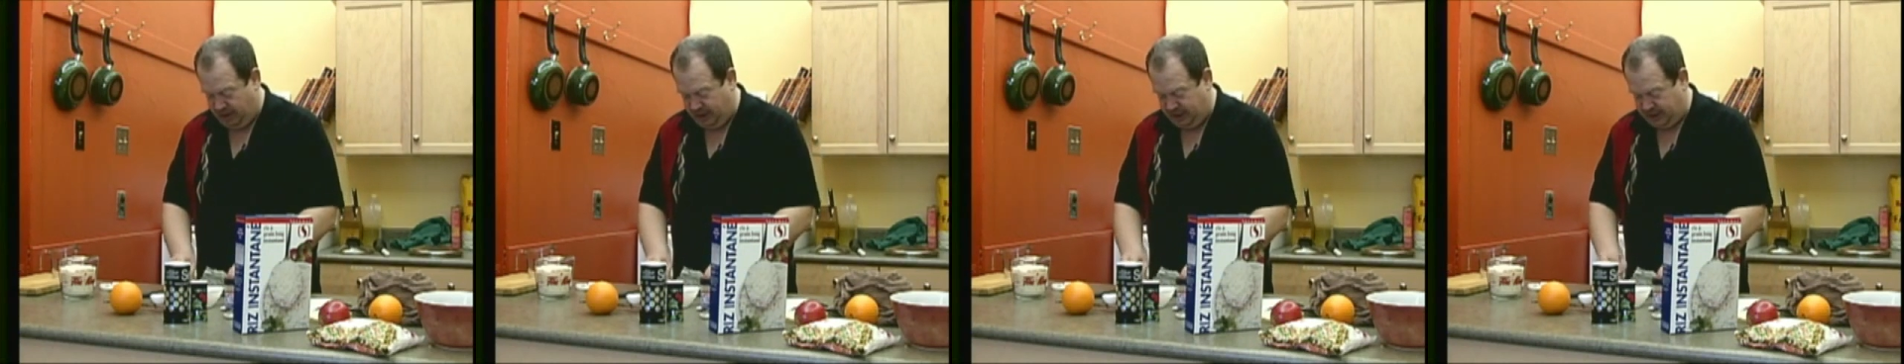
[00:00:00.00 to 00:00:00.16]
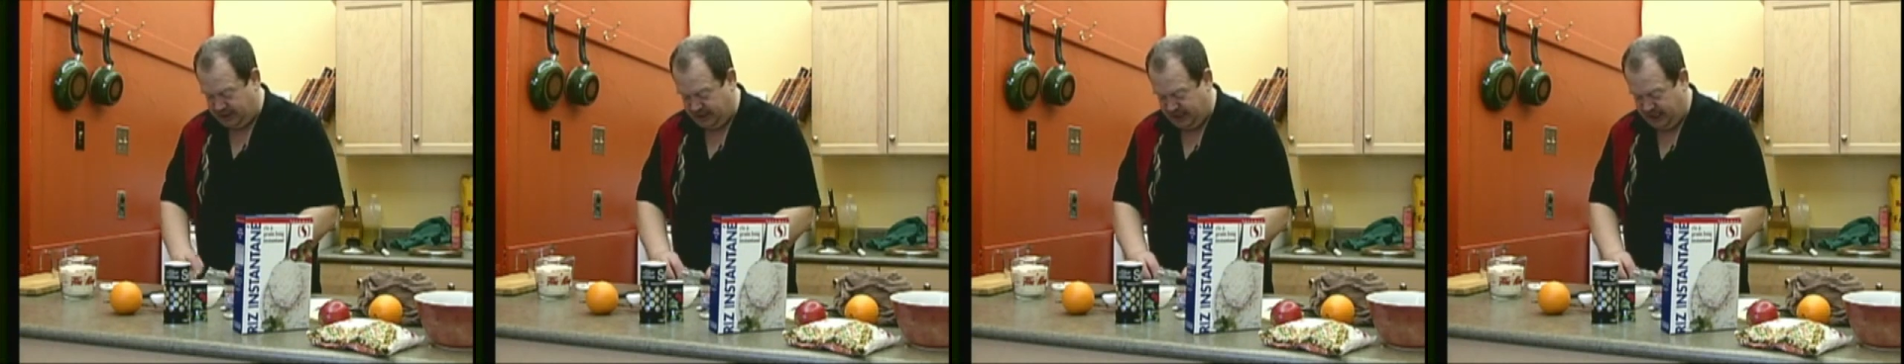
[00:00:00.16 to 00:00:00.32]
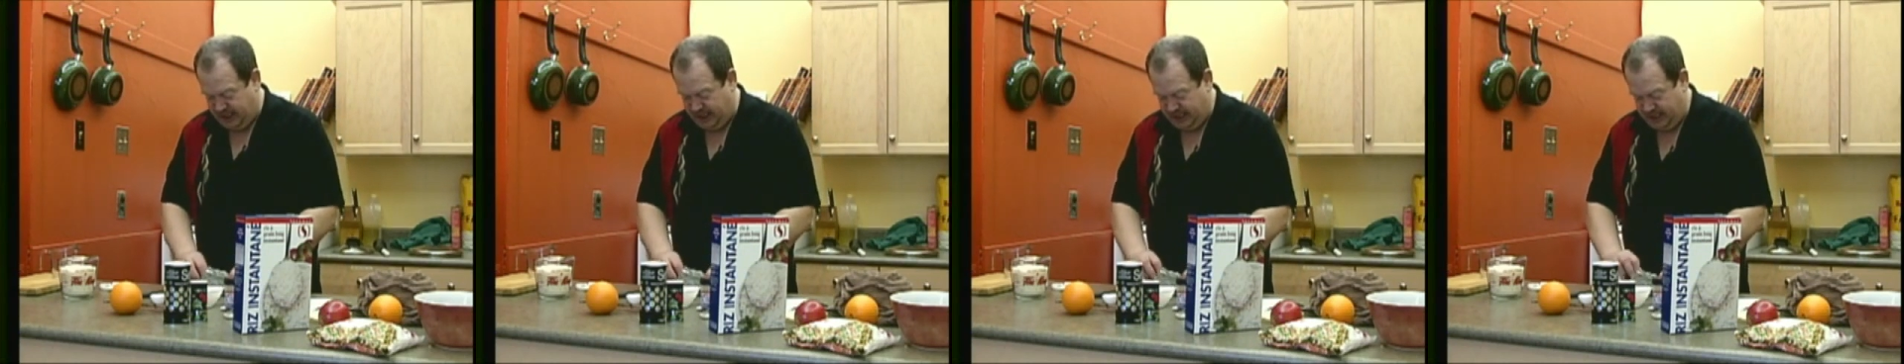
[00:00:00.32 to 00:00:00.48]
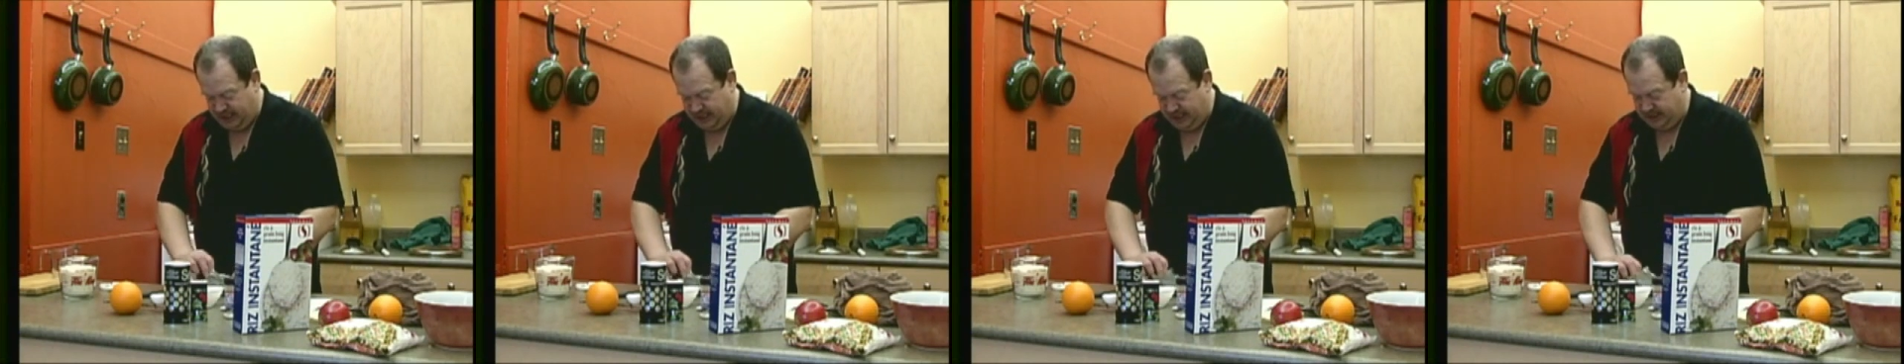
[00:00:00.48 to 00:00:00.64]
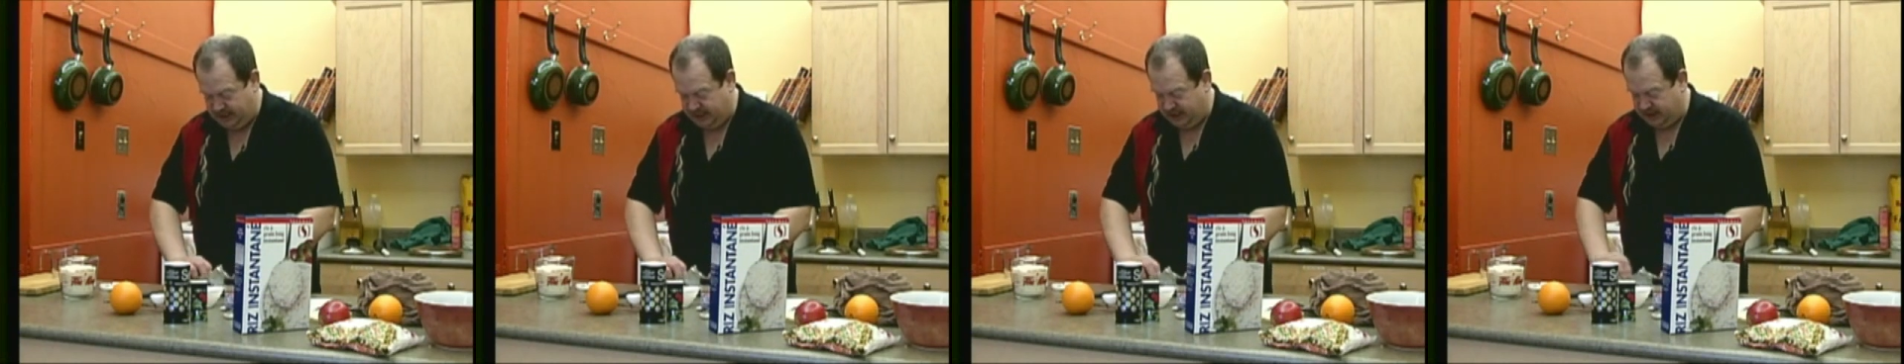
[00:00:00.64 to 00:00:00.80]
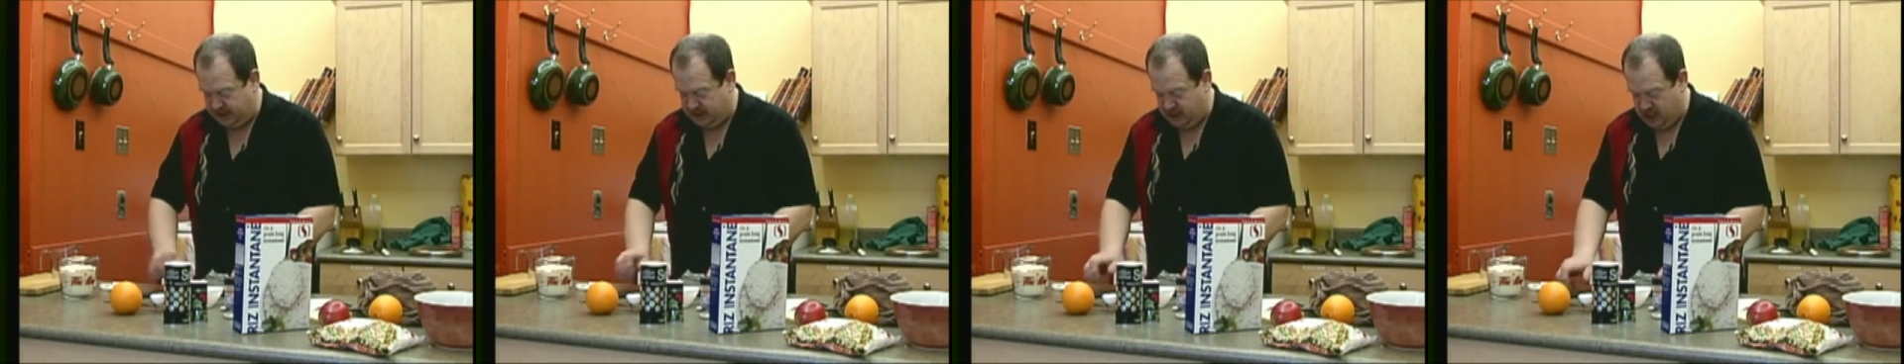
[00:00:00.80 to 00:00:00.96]
rice
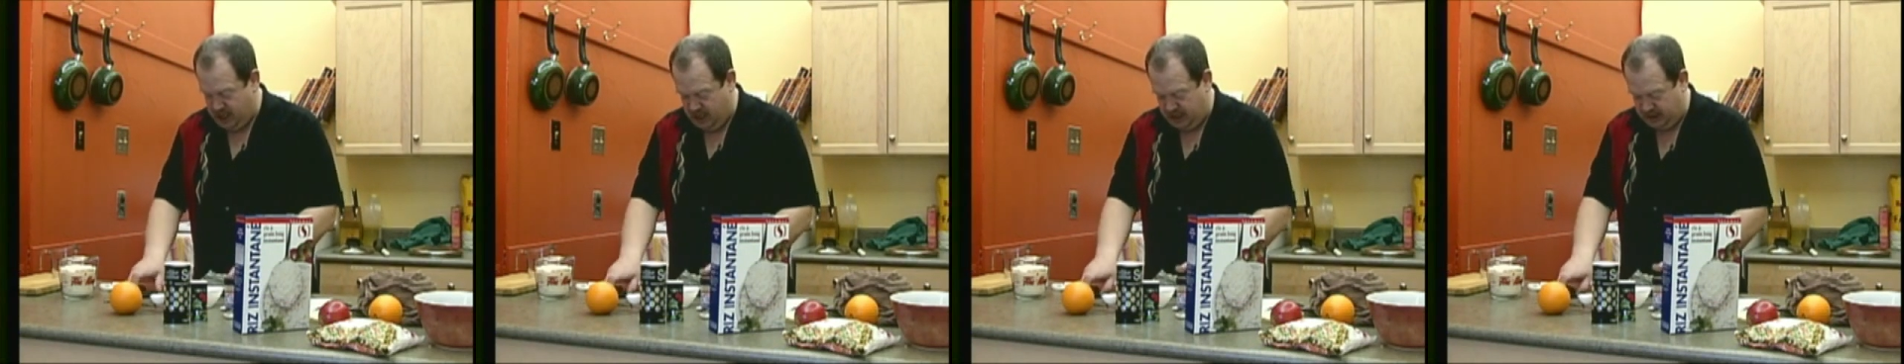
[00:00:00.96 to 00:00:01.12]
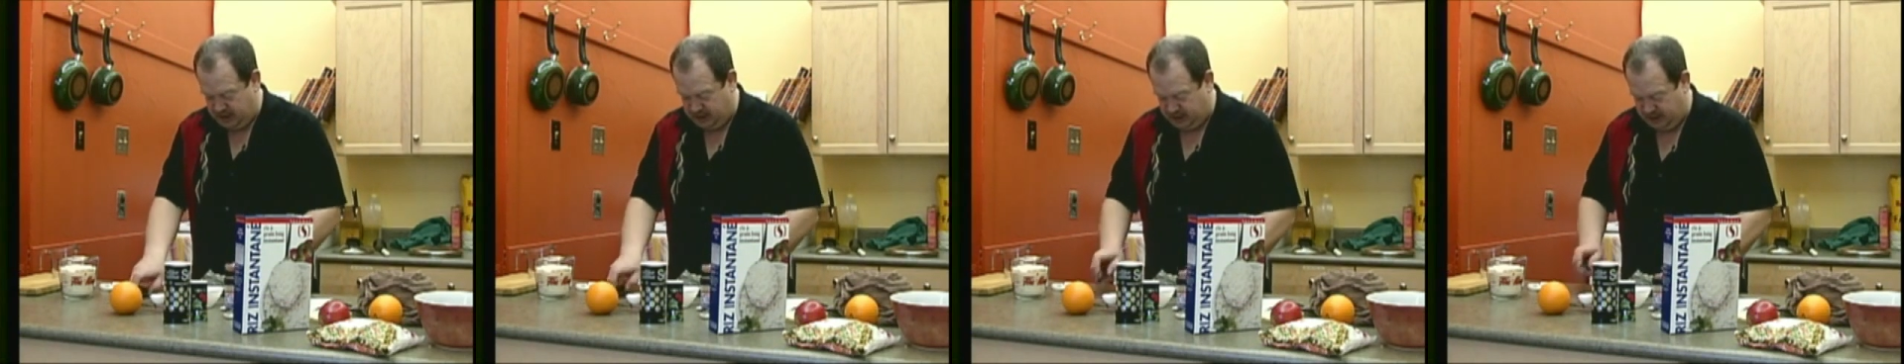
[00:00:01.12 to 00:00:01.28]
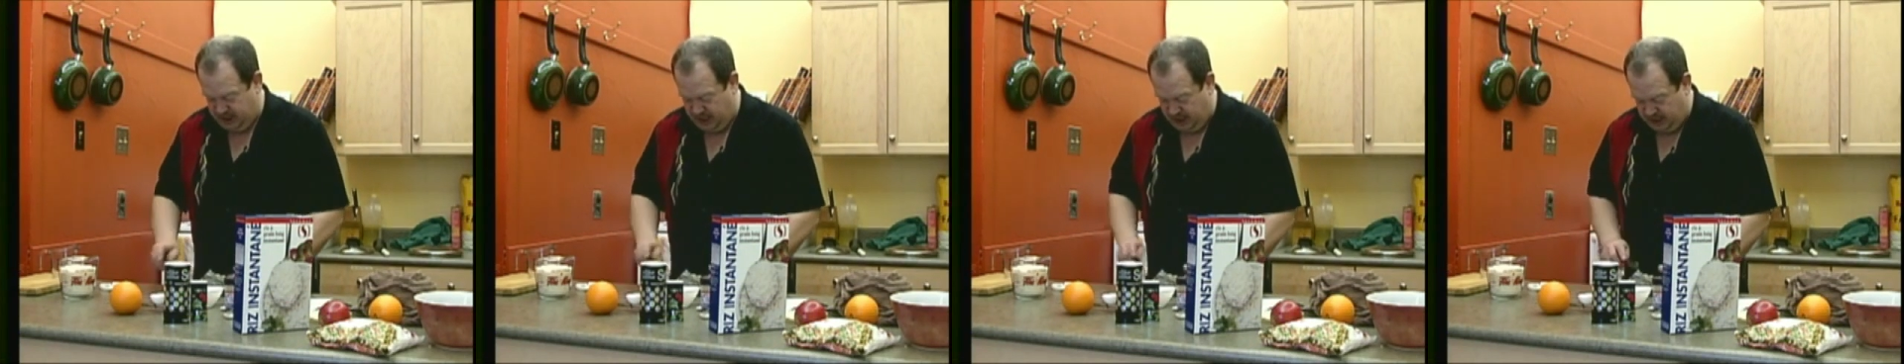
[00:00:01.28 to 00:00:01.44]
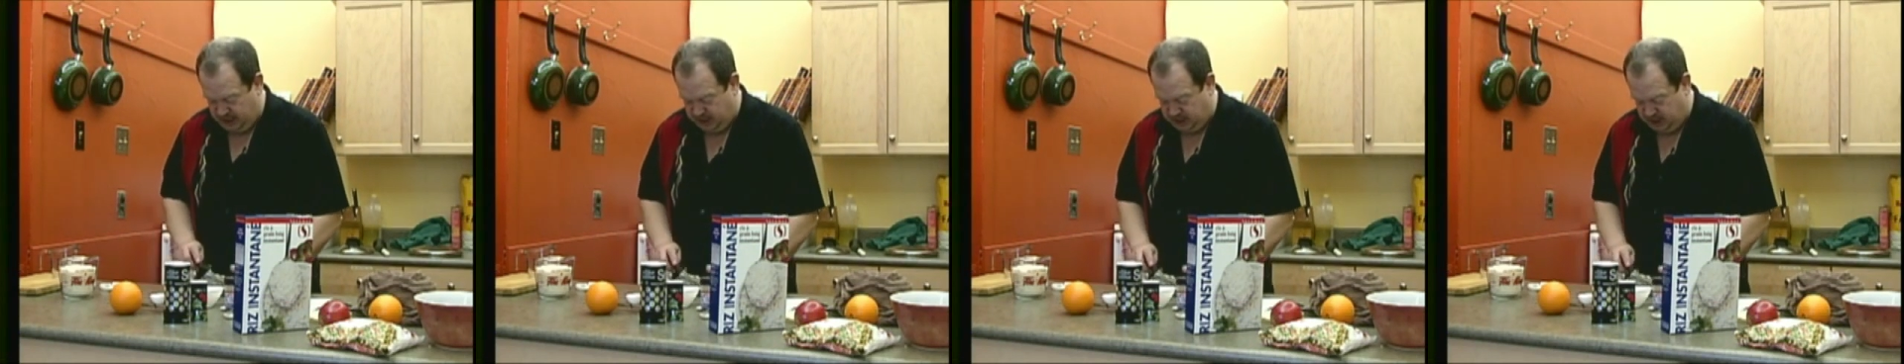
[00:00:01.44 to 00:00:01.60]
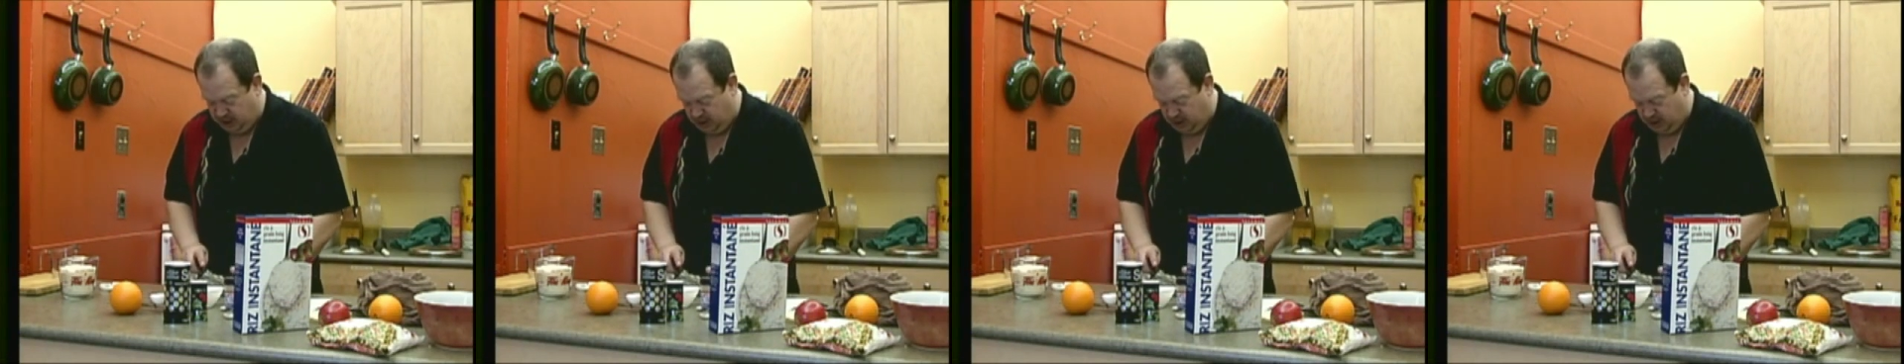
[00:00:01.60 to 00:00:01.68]
does not stick.